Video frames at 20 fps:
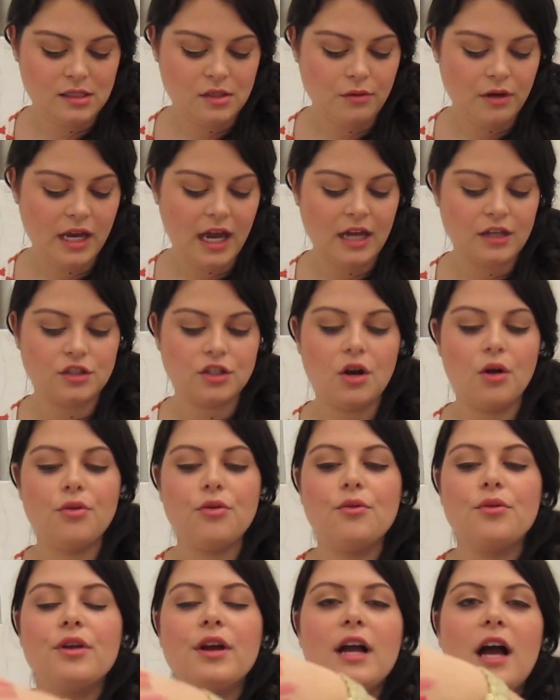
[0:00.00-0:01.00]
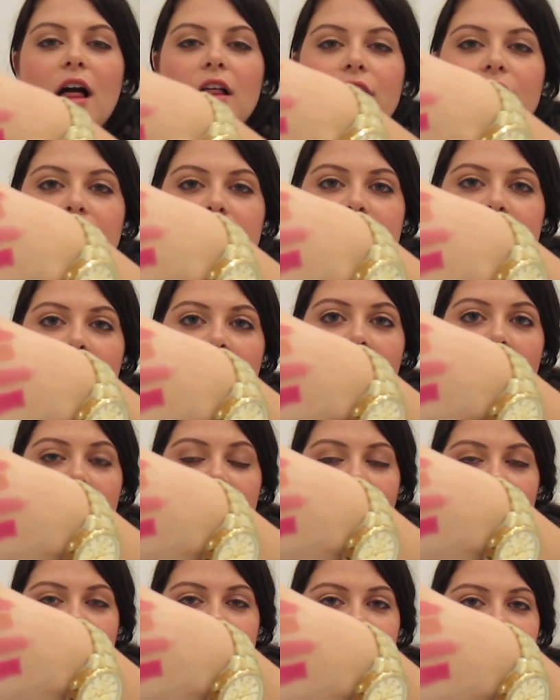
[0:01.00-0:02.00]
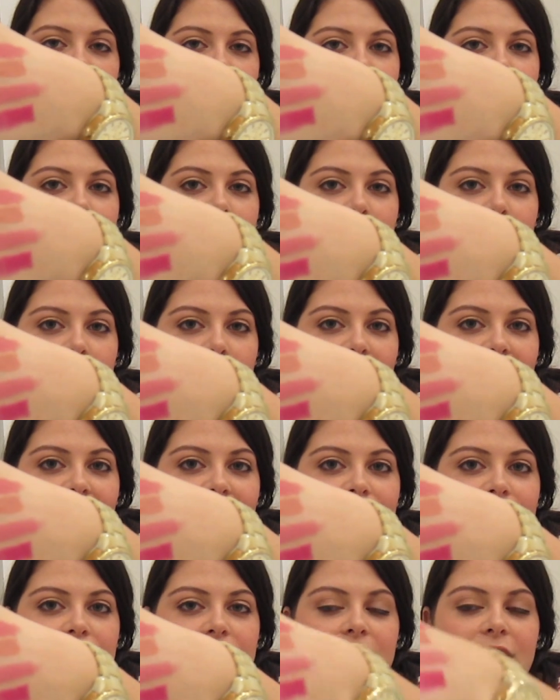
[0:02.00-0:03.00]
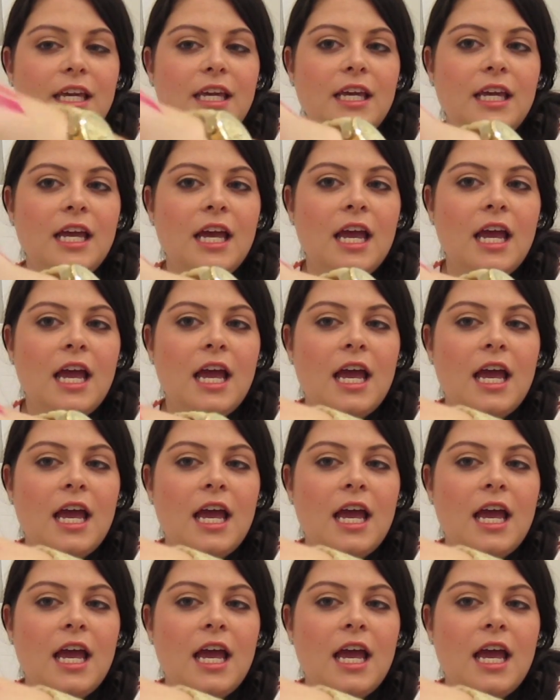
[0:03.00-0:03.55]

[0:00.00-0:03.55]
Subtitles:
So again, to go through the colors, on the top here you have Heavenly,